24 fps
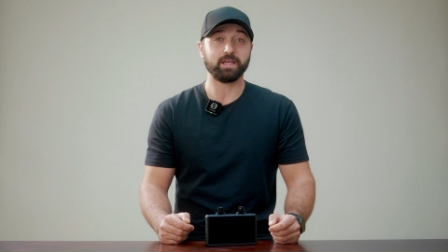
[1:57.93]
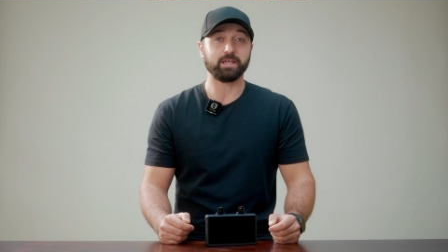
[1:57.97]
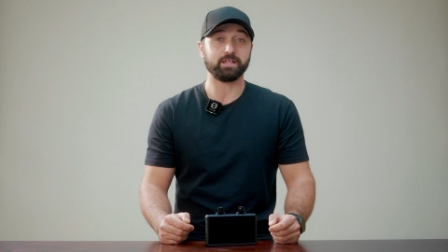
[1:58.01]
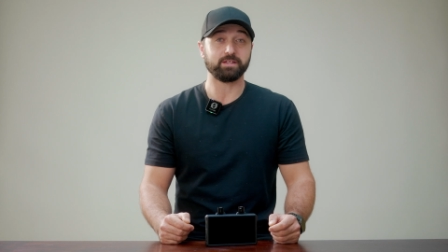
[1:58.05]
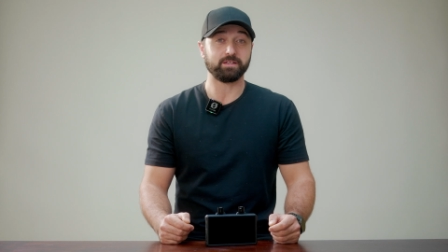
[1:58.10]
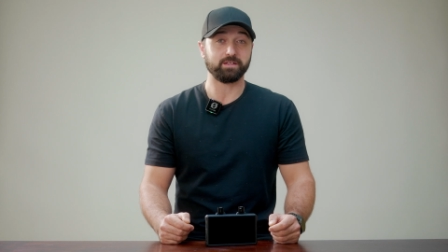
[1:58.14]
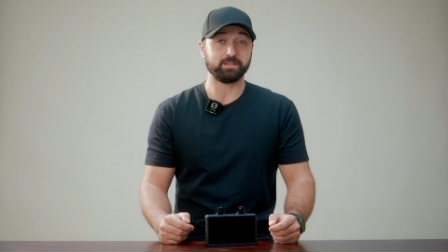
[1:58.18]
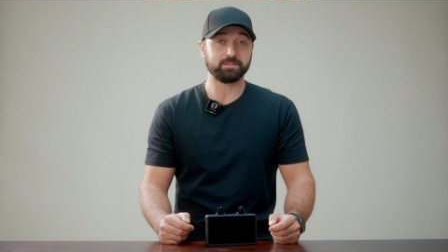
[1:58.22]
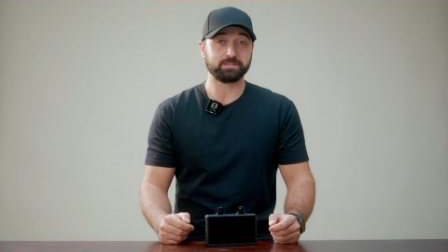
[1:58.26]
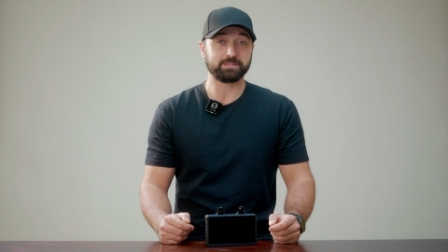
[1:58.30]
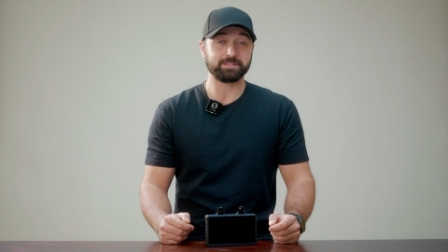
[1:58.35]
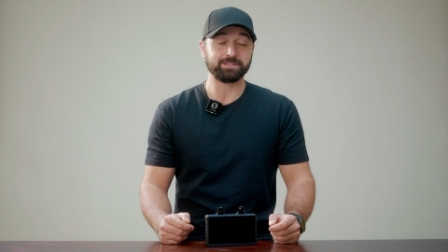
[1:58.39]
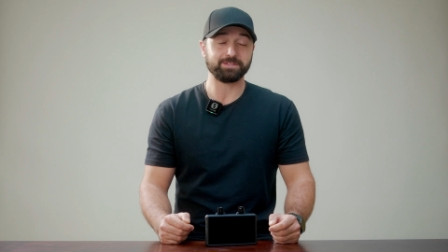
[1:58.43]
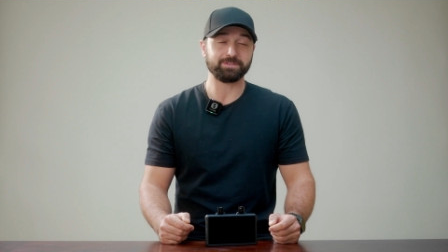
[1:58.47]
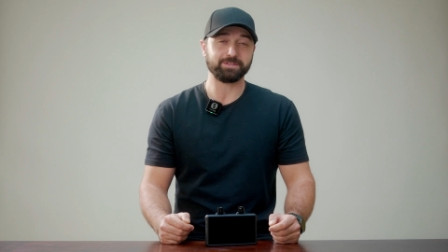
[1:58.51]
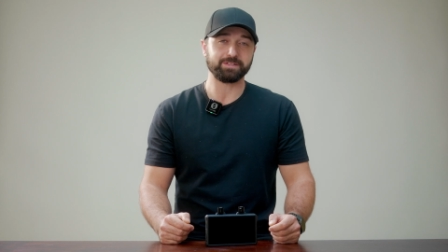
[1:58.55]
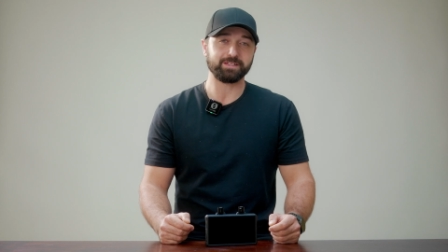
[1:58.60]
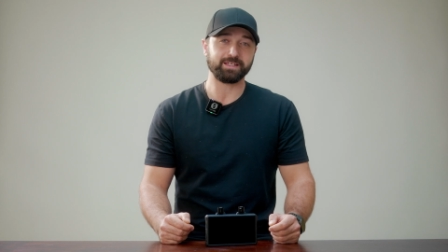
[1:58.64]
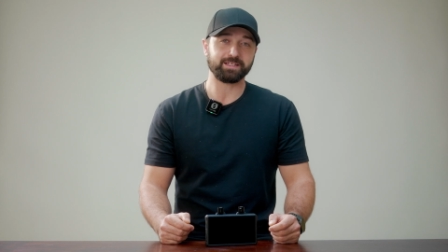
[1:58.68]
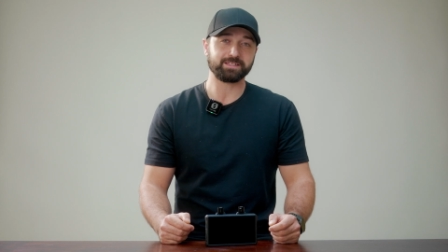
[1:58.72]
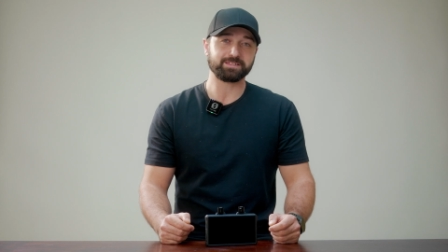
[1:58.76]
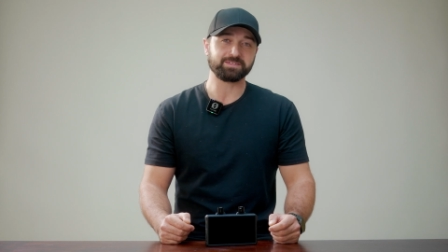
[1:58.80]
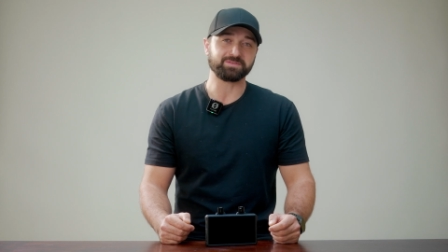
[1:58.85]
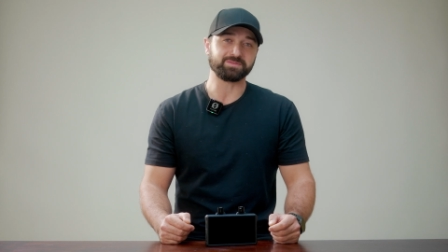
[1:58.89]
and I'll see you in
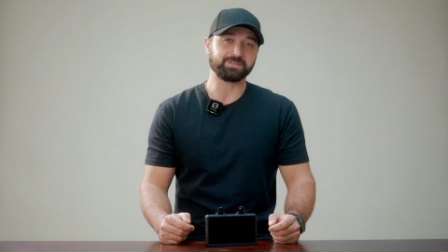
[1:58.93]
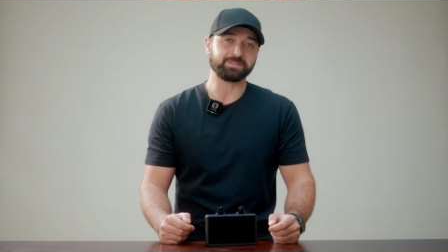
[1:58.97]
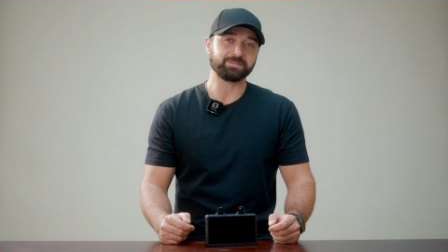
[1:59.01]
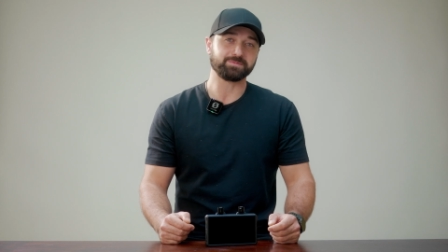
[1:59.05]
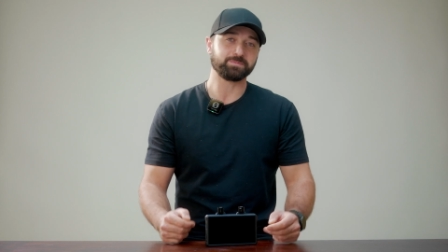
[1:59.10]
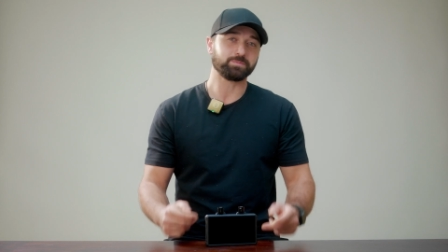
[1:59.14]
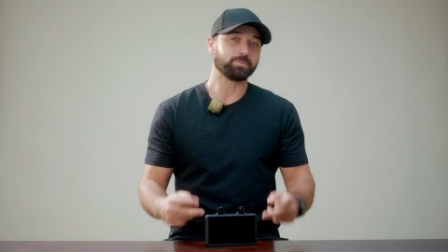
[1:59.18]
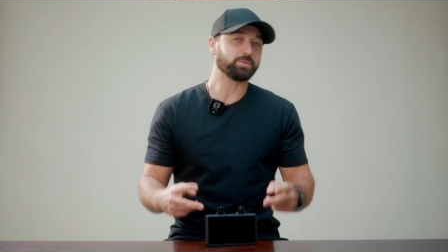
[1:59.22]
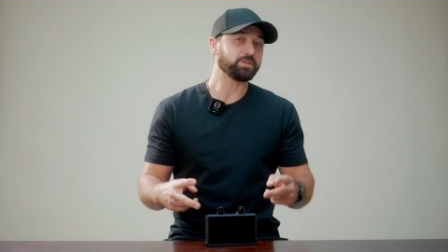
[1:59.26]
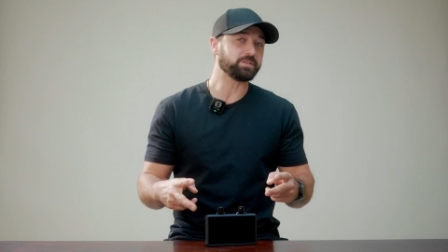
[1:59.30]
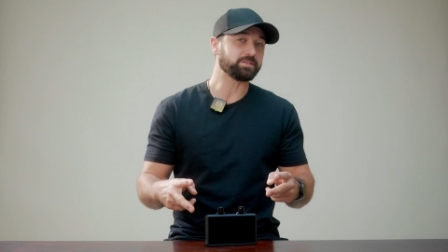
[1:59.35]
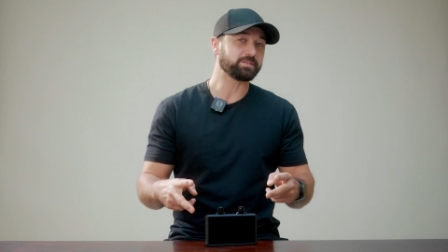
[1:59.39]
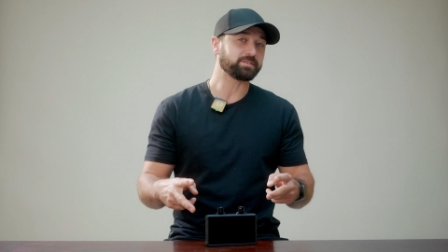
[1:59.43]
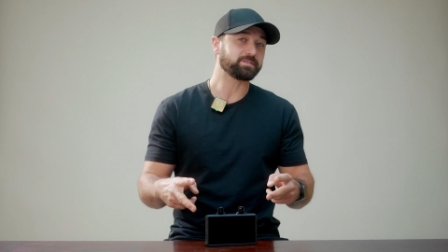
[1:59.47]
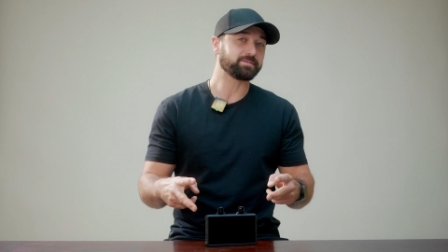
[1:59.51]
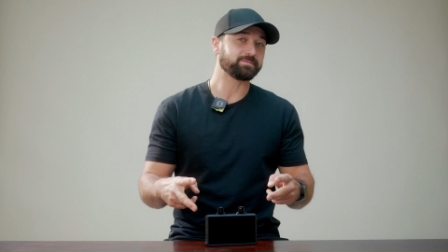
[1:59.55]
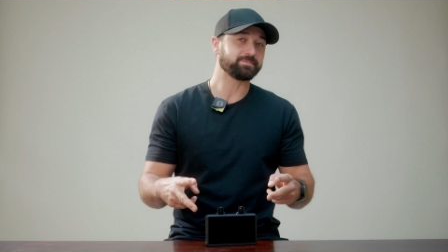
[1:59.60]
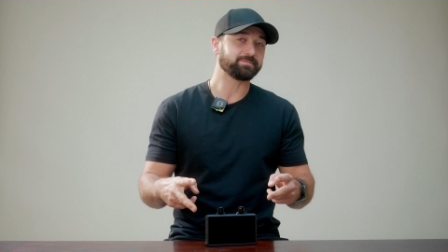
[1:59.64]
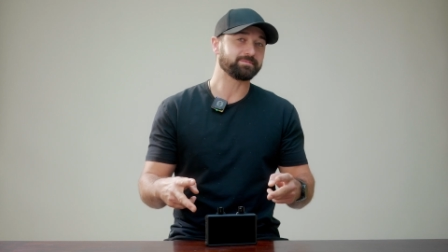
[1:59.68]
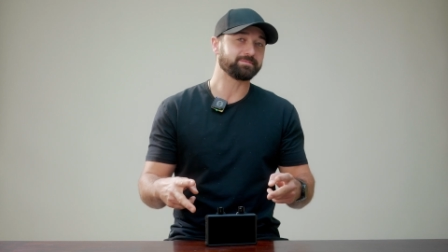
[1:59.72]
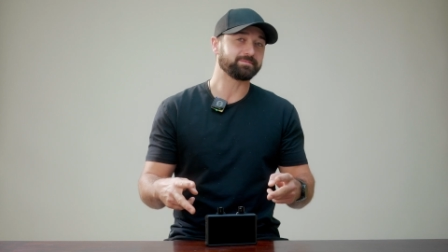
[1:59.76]
the next one. Peace.